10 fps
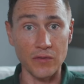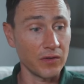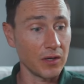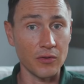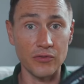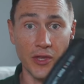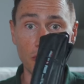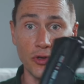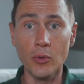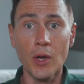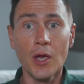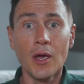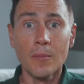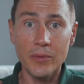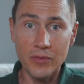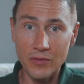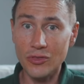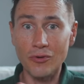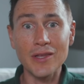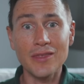set because they're new, but the
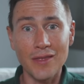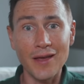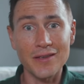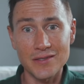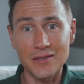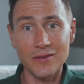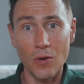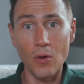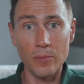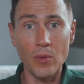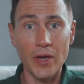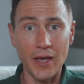3,000 on my